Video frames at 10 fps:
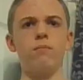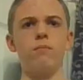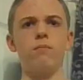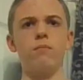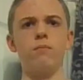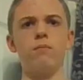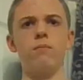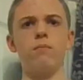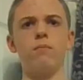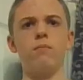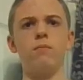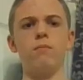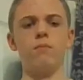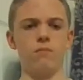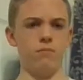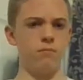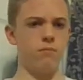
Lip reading: No one is speaking in this clip.